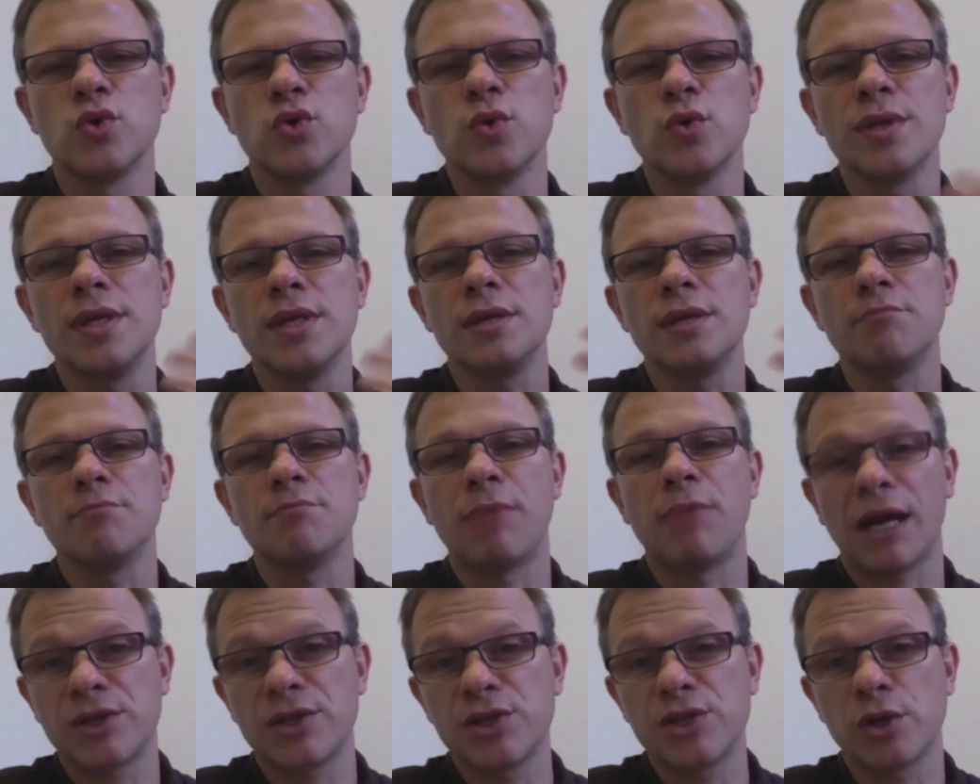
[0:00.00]
to the
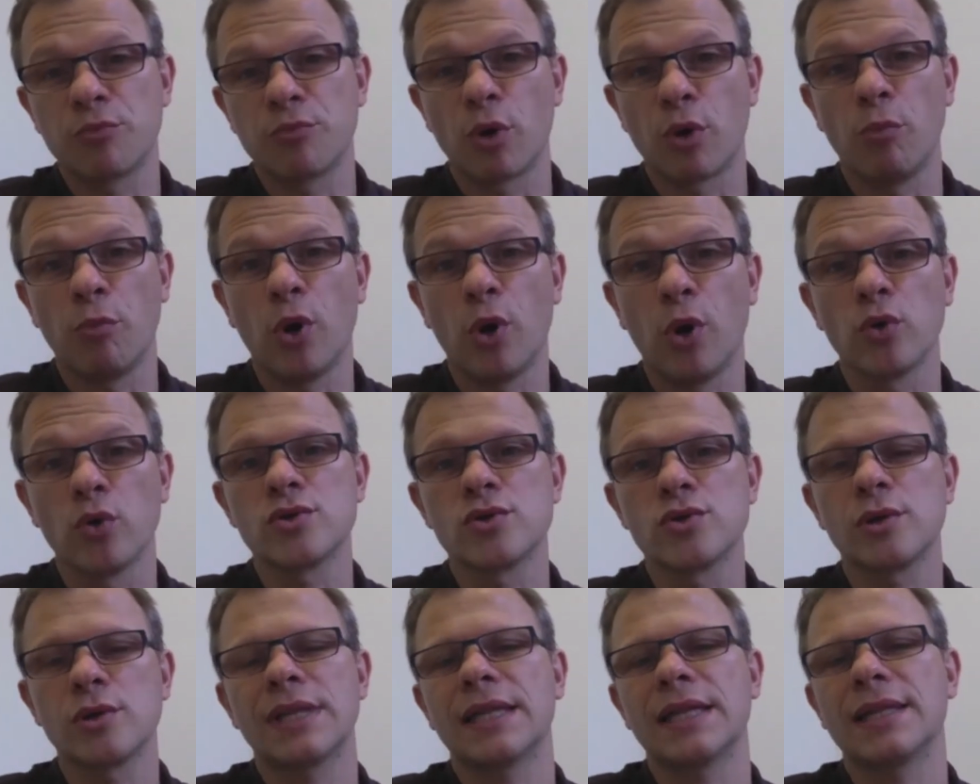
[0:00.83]
budget
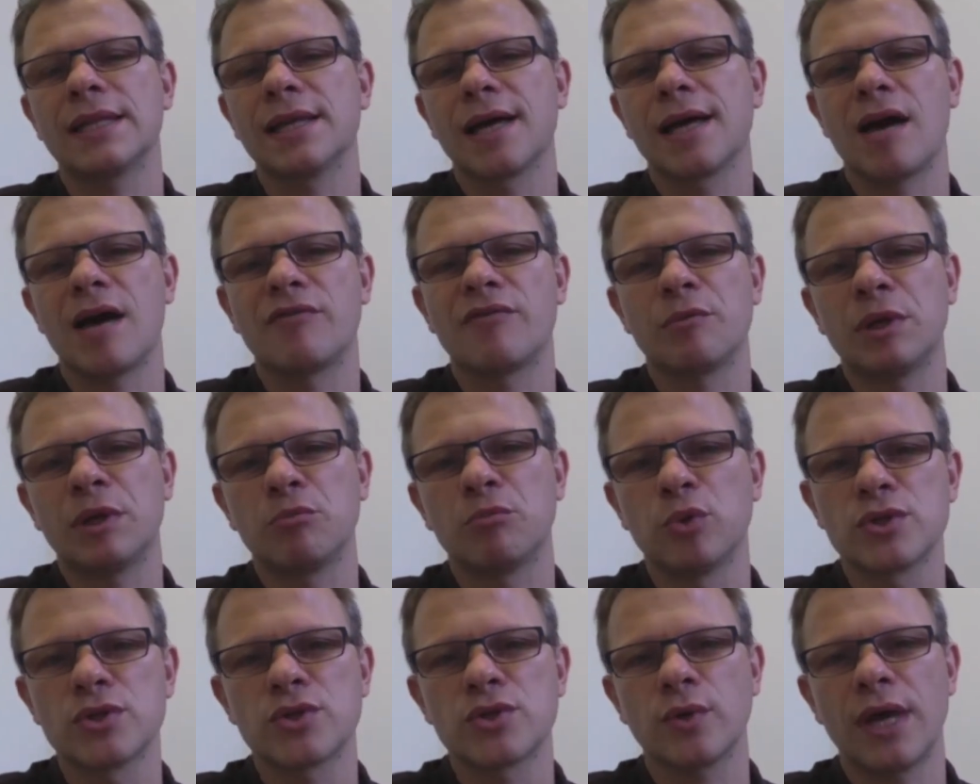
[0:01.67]
proposal that the
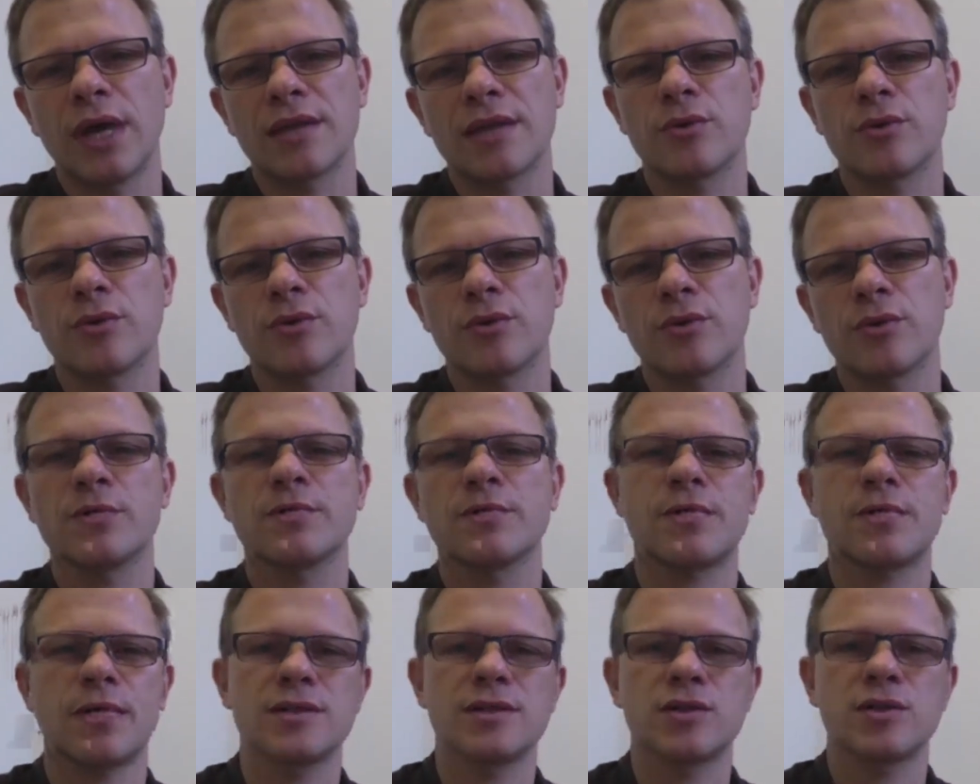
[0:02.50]
government puts together
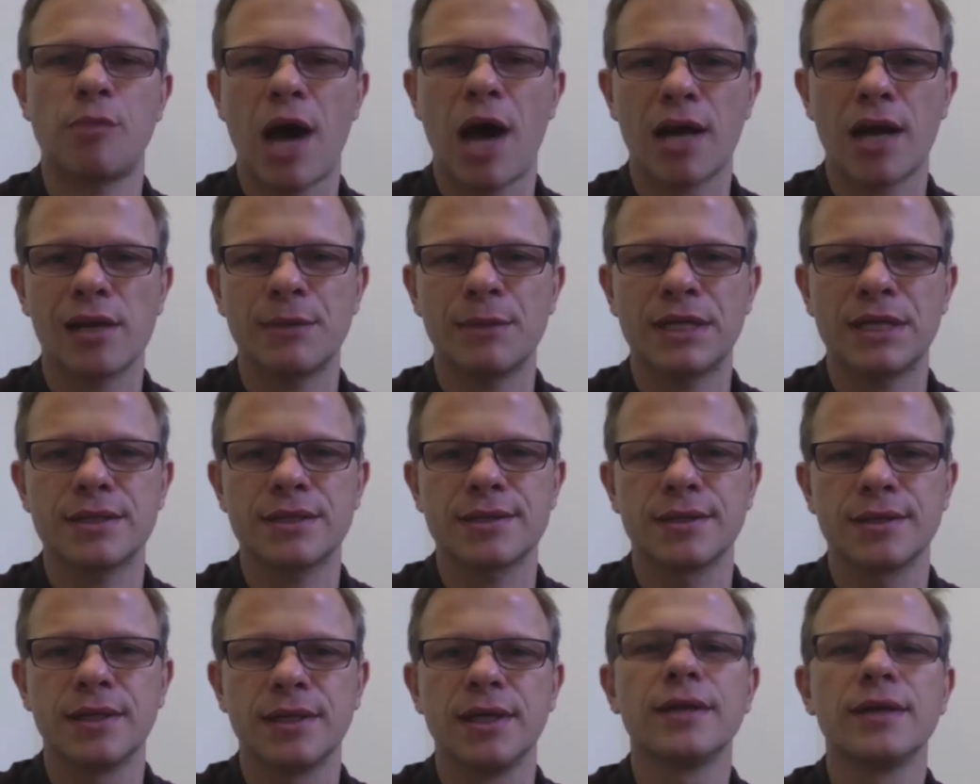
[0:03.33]
and sends to
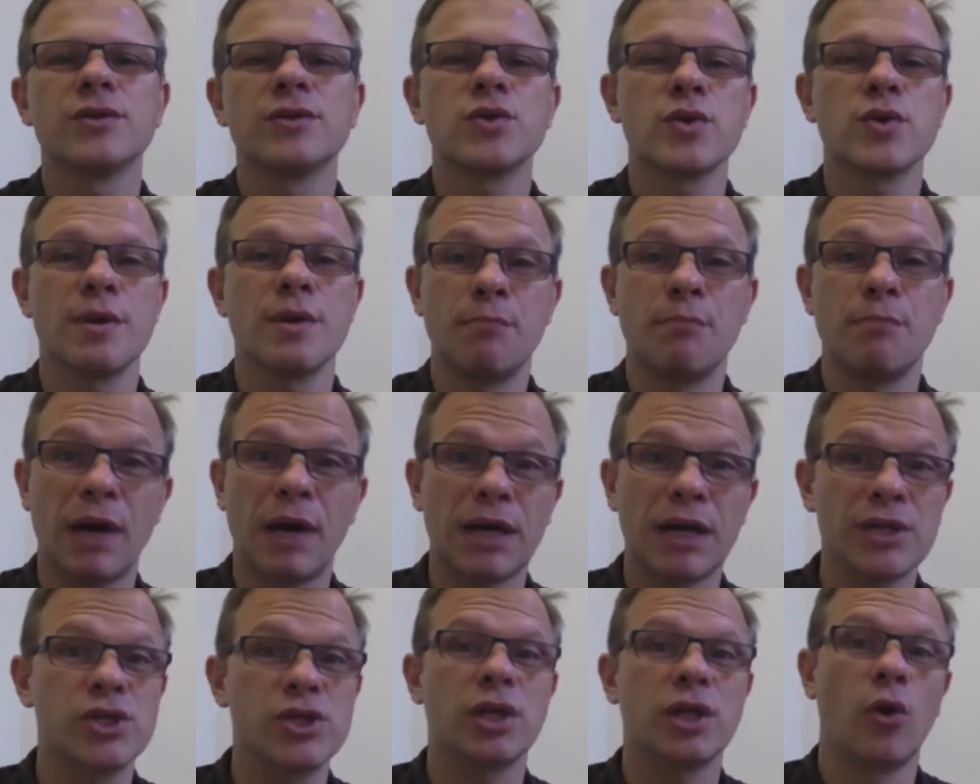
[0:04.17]
Parliament, to the
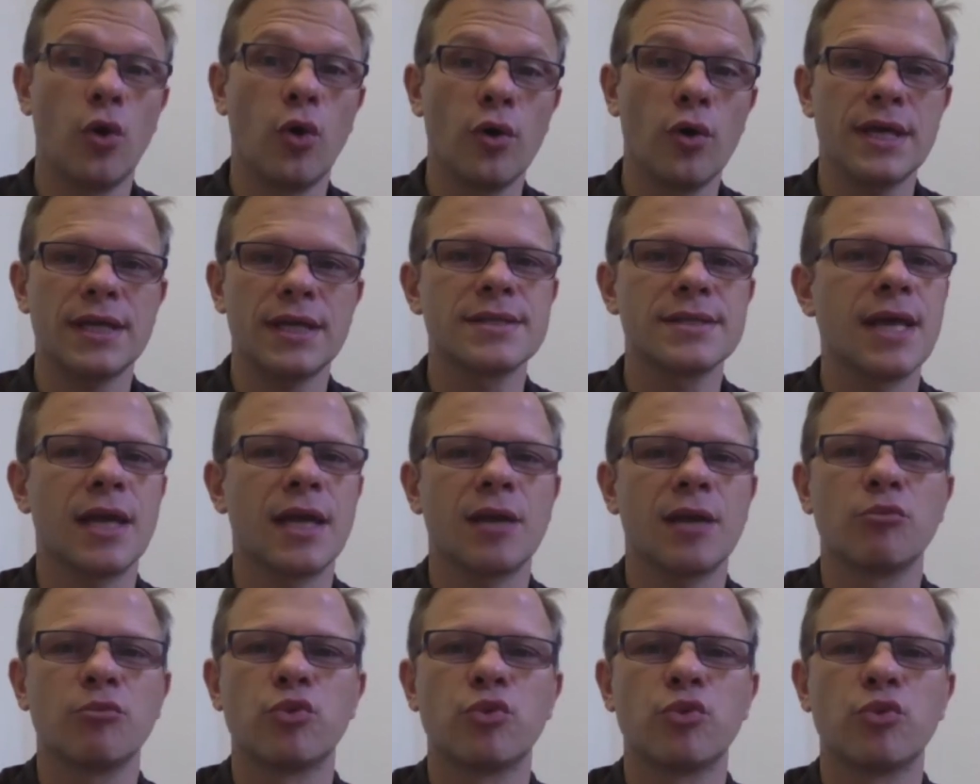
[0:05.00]
budget law that
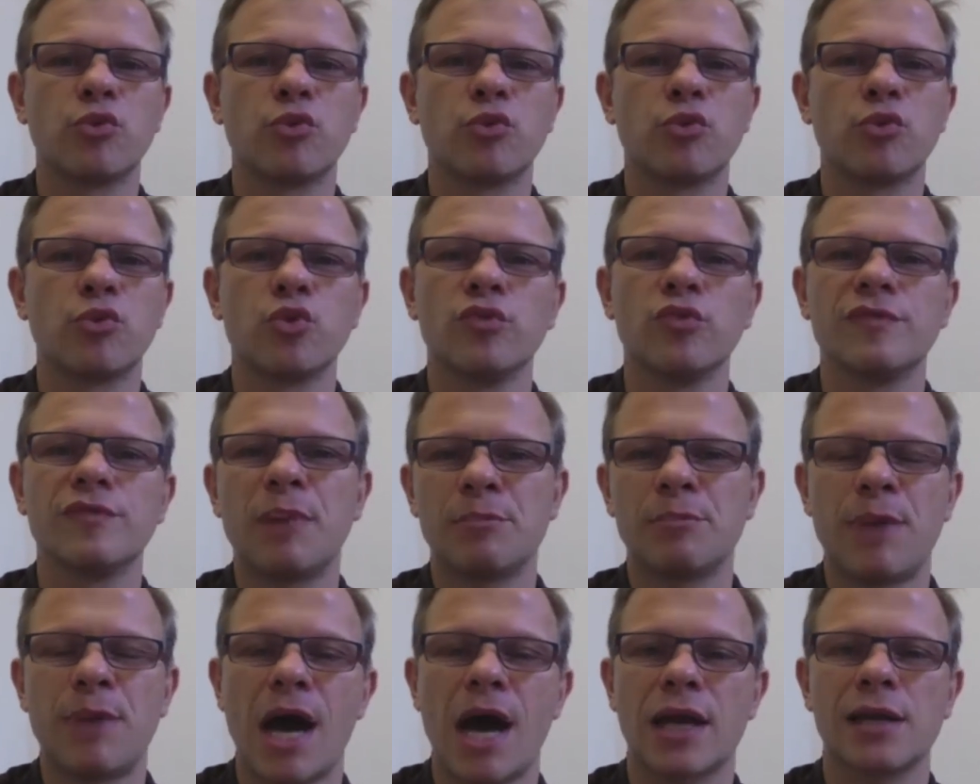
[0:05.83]
is then approved by
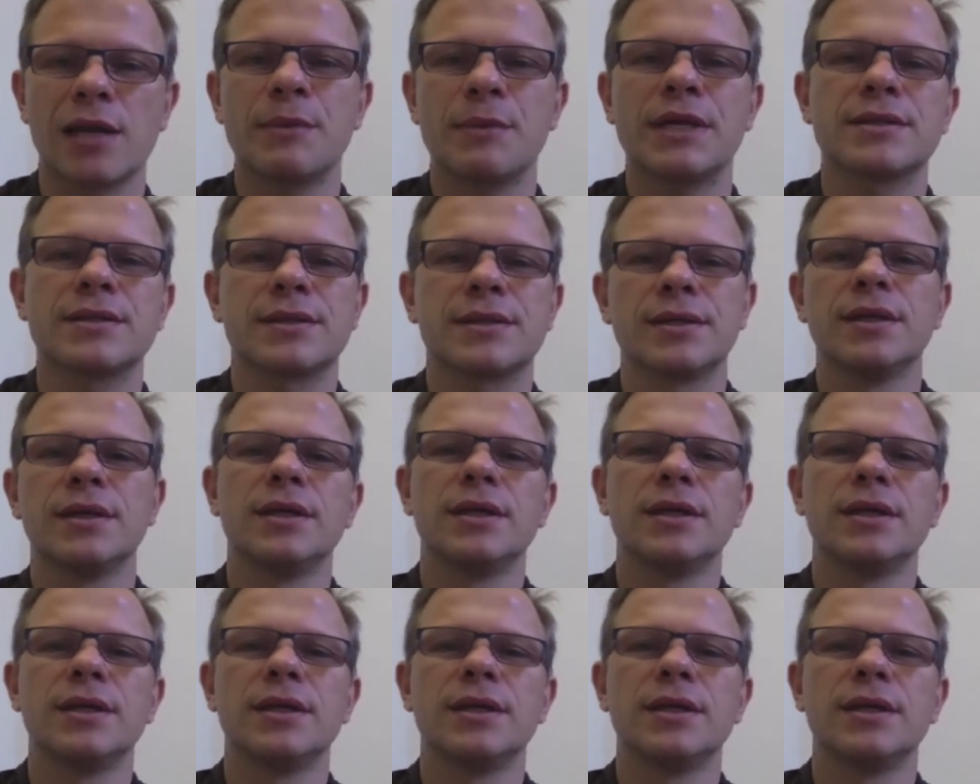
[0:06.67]
Parliament,